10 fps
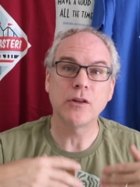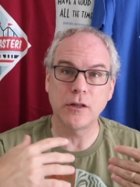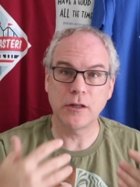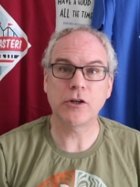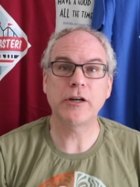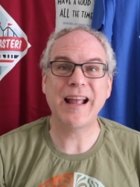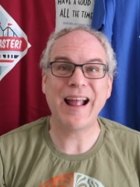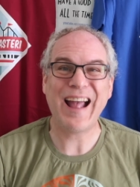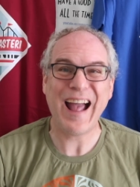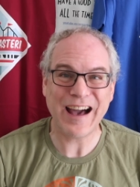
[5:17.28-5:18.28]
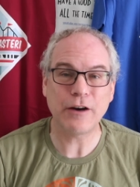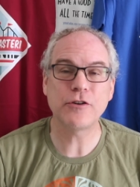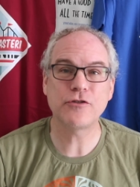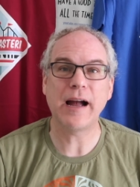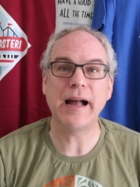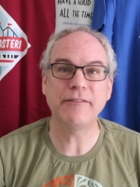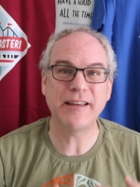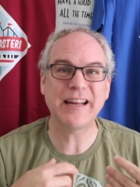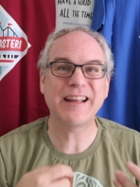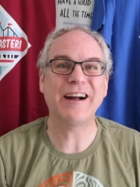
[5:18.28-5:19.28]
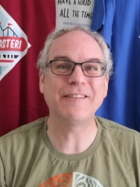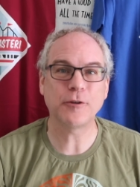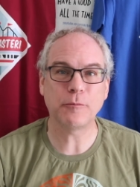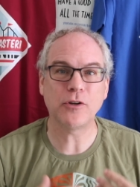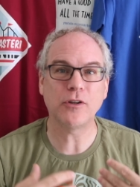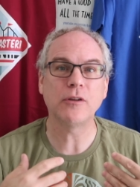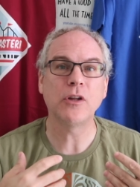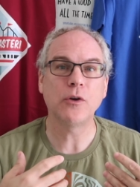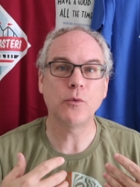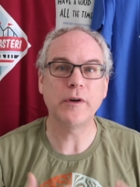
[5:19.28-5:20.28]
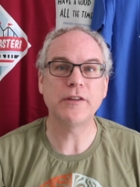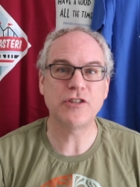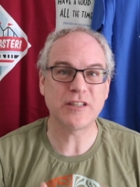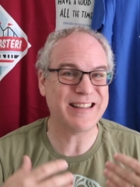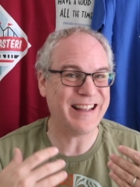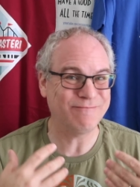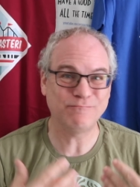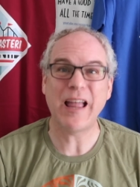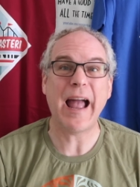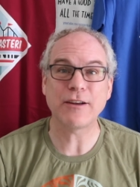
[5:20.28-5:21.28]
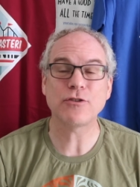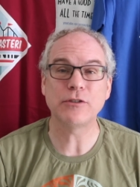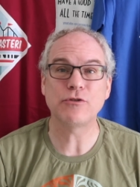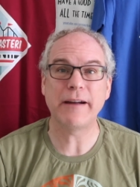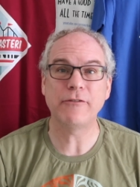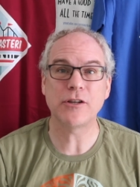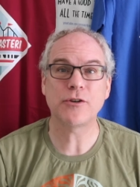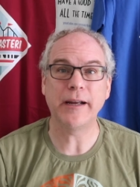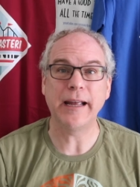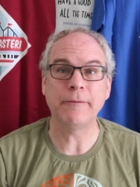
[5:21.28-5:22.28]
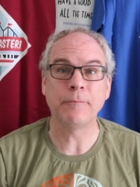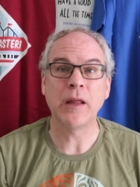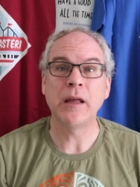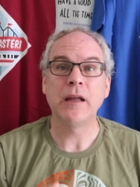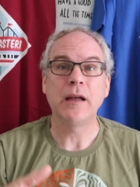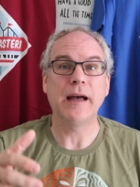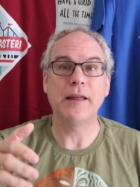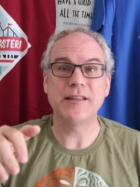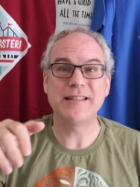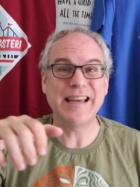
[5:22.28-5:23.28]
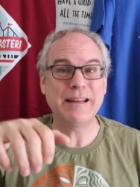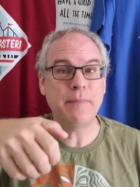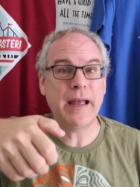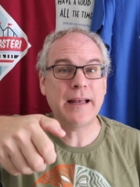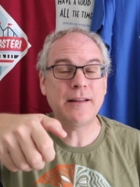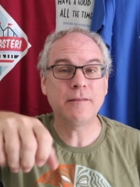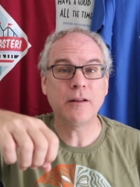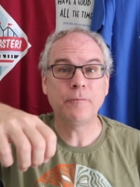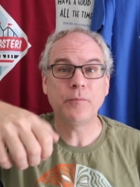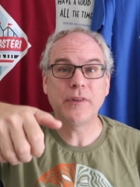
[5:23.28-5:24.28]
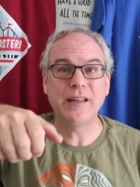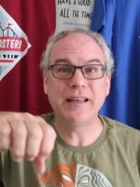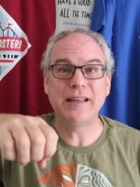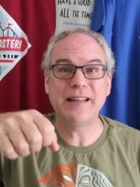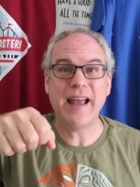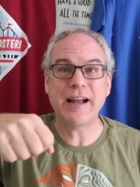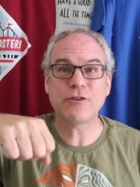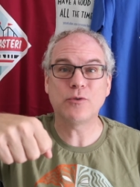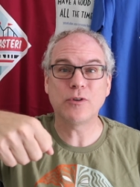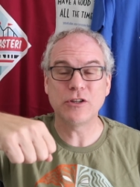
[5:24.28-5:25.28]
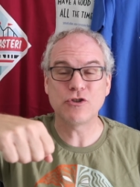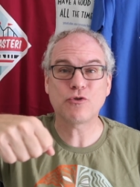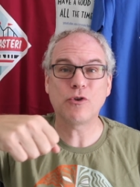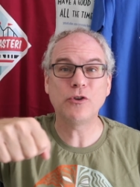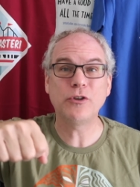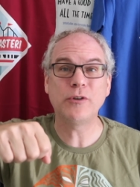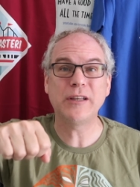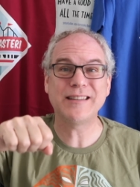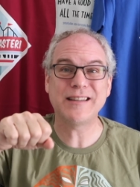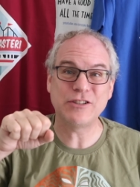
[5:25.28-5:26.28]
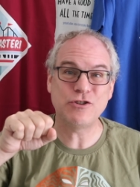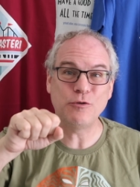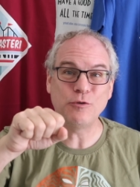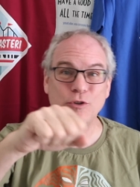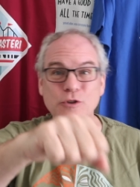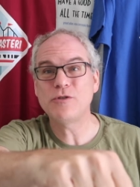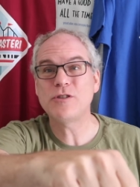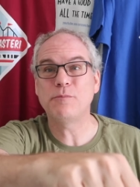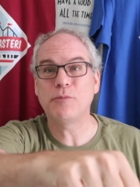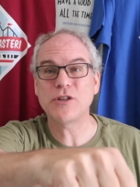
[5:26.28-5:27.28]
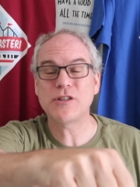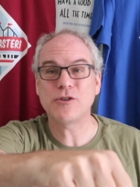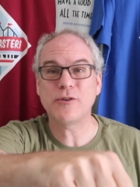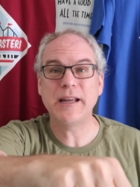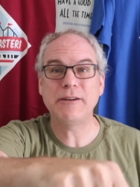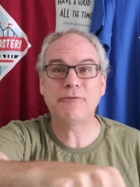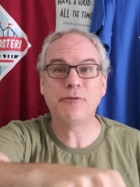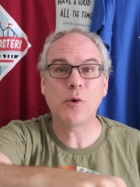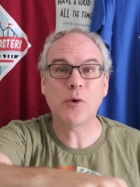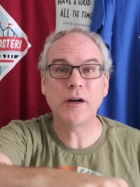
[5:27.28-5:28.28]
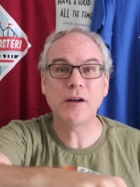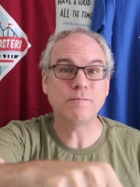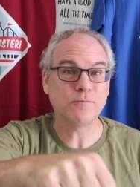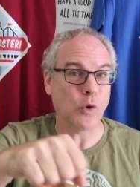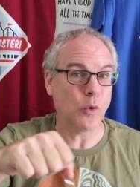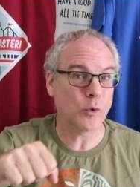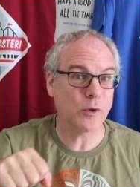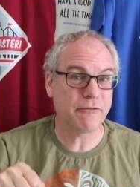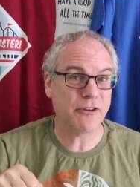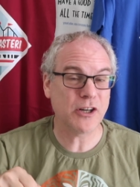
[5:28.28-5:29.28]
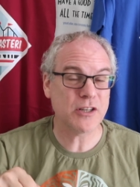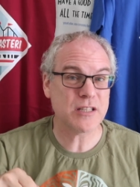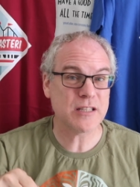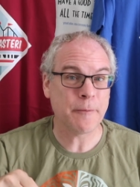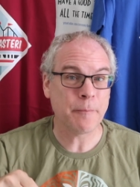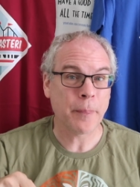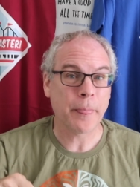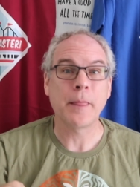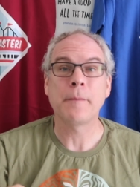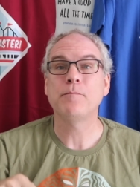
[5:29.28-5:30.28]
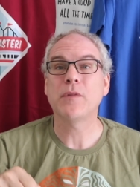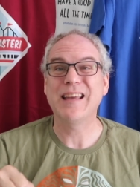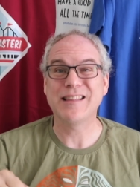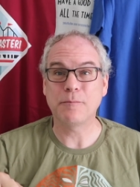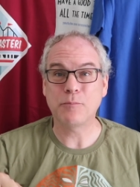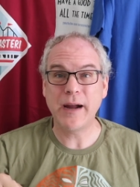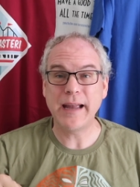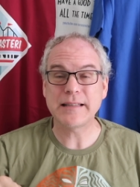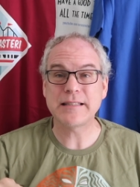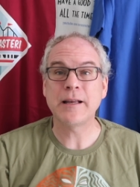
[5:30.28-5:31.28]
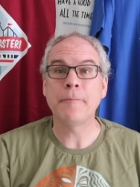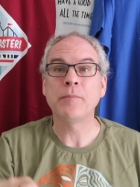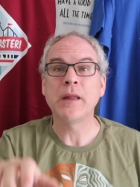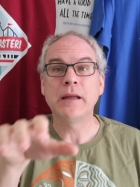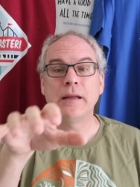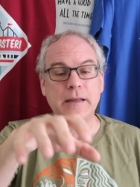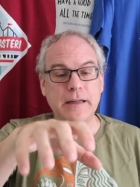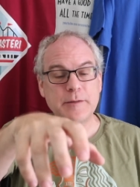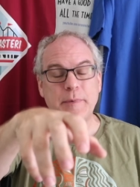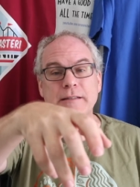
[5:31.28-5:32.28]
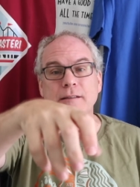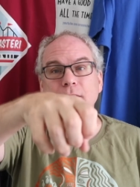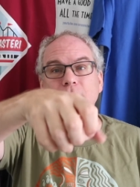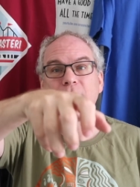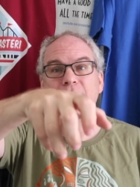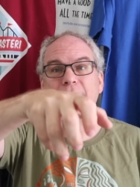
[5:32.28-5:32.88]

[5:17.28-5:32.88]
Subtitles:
learning how to drive, getting comfortable with just actually driving the train. The dead man, the actual control unit that you use to push the train forward or reverse, hit the brakes. There's basically a little